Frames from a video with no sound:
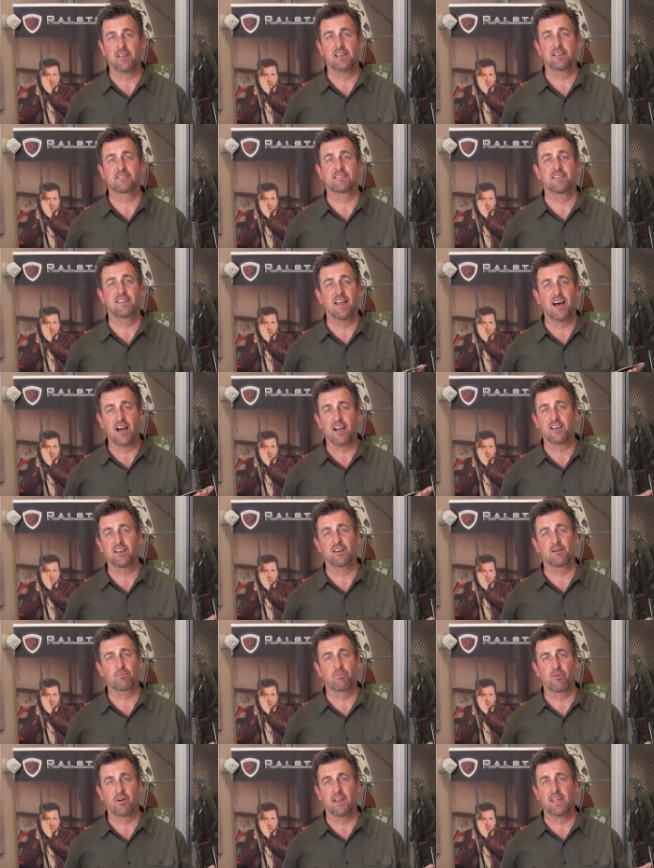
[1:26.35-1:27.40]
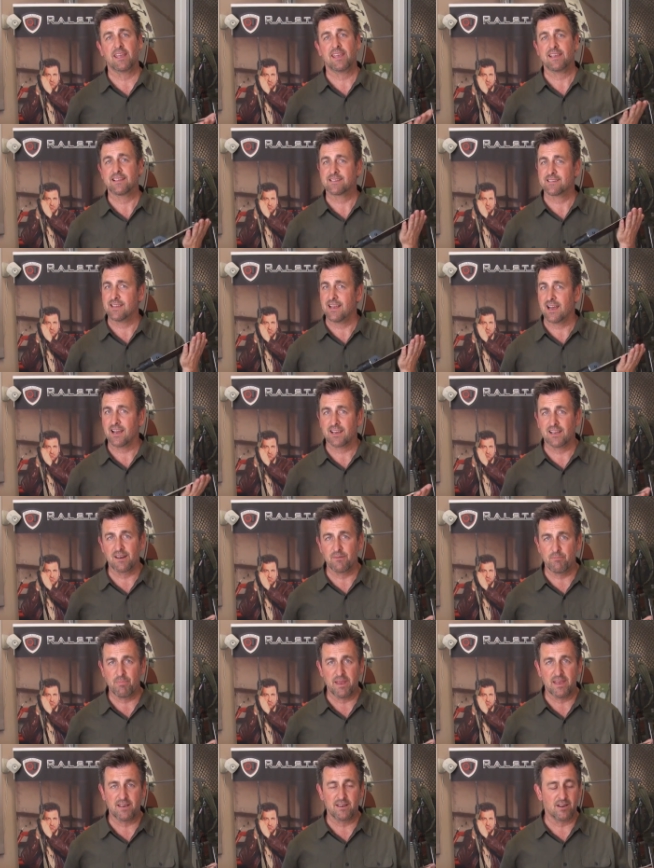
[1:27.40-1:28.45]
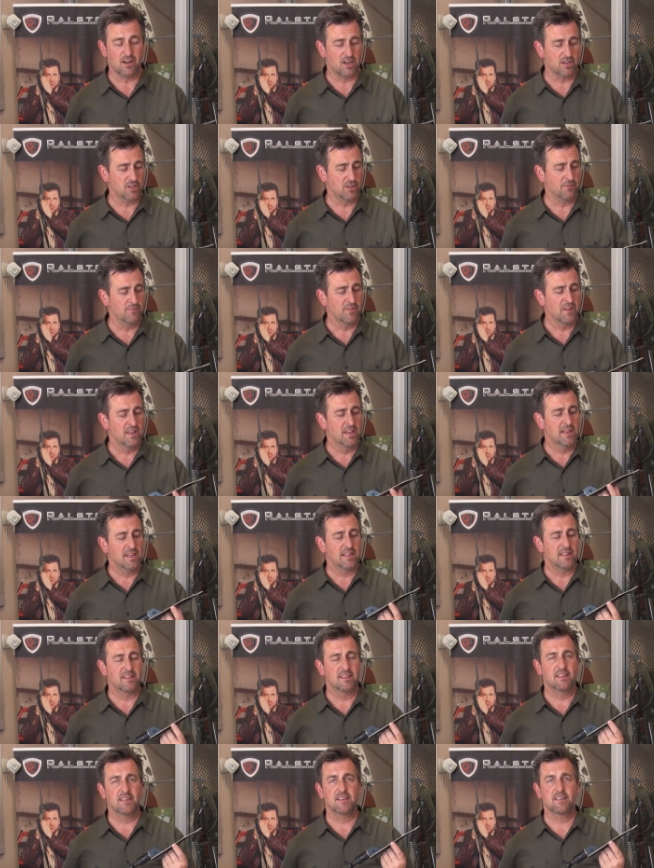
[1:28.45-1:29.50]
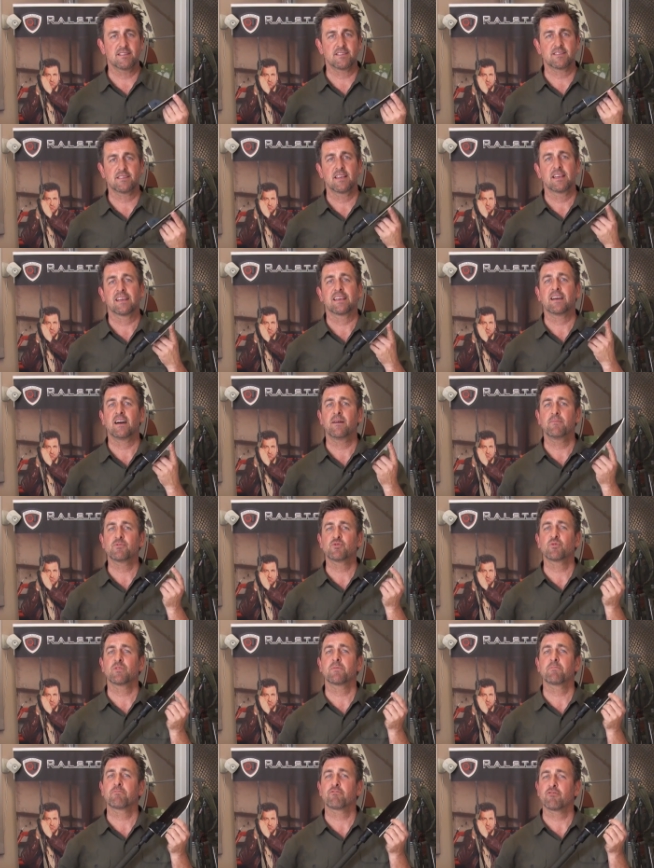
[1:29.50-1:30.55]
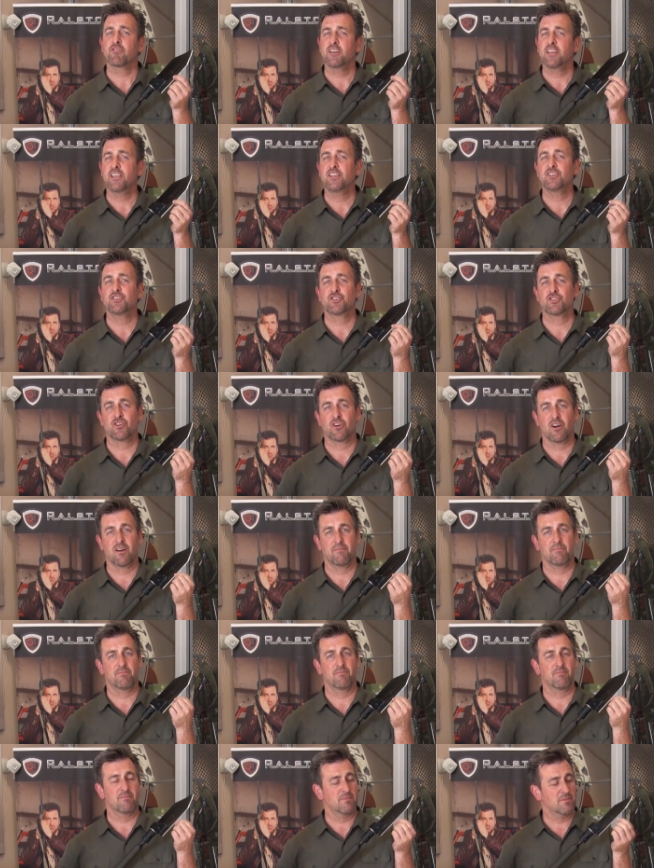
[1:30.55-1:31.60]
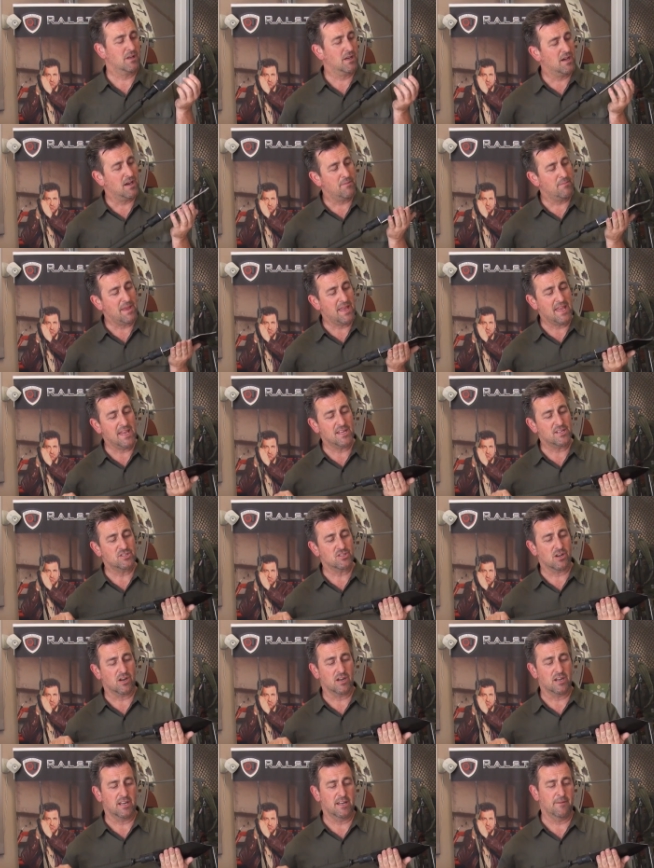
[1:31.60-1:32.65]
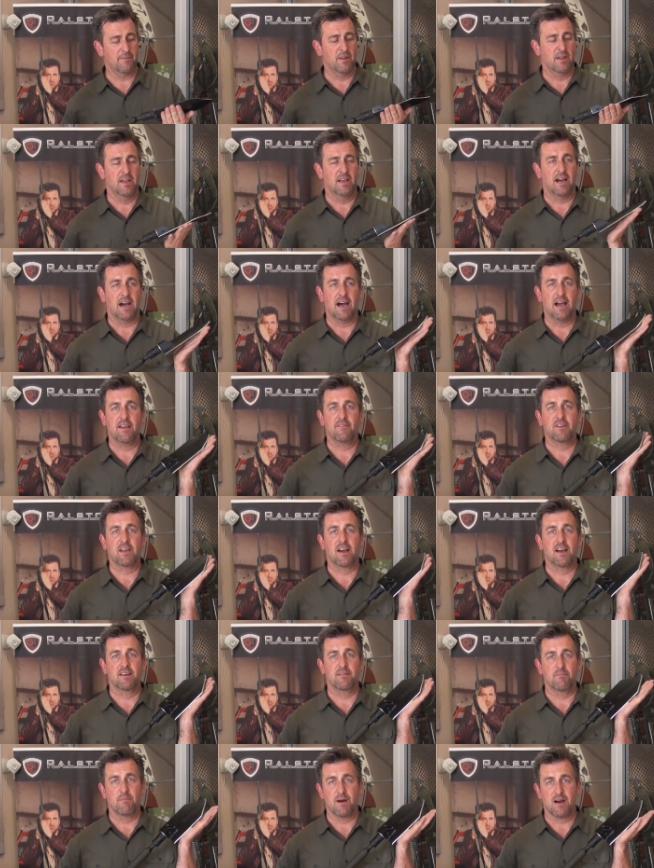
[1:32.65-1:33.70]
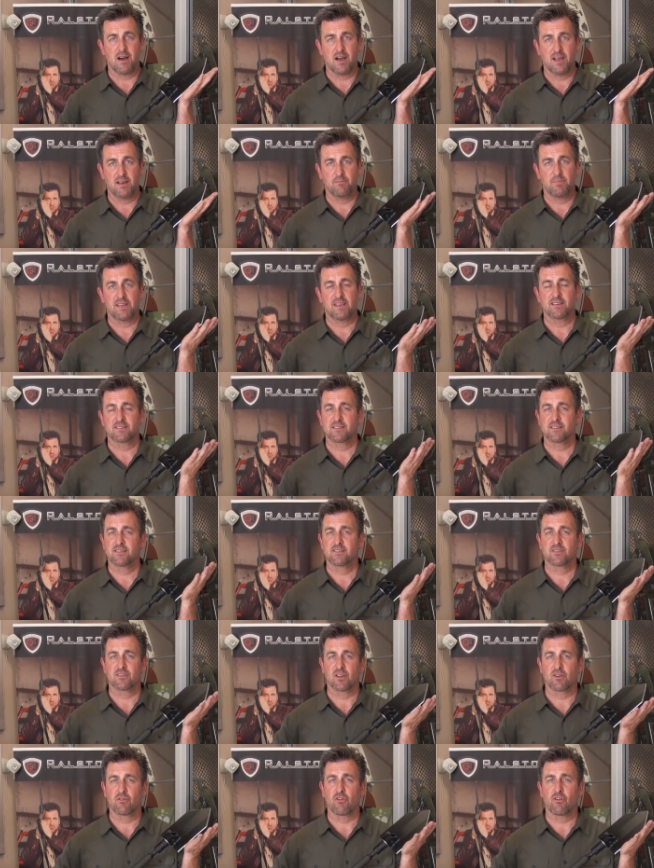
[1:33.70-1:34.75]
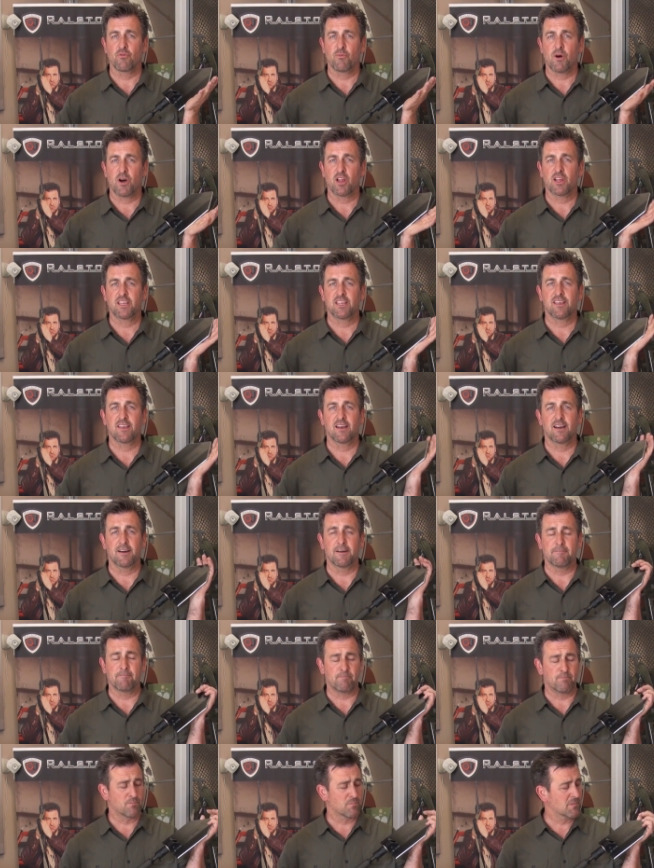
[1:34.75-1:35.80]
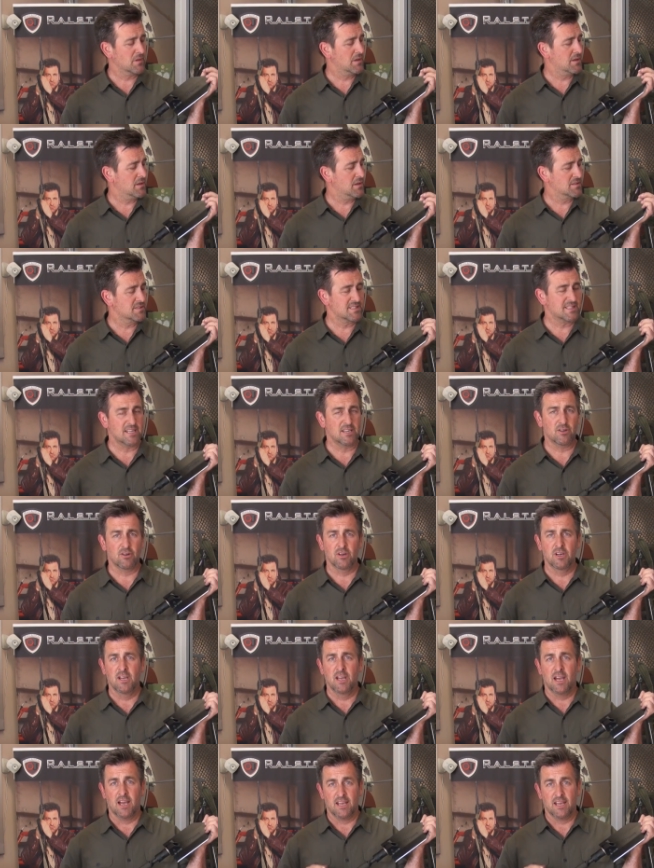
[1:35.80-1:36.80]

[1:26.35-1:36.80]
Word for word: It's not going to break. It's not going to bend on you. This comes with a pretty sharp um, edge on it. I've gotten mine because this is the chromoly um, uh, steel.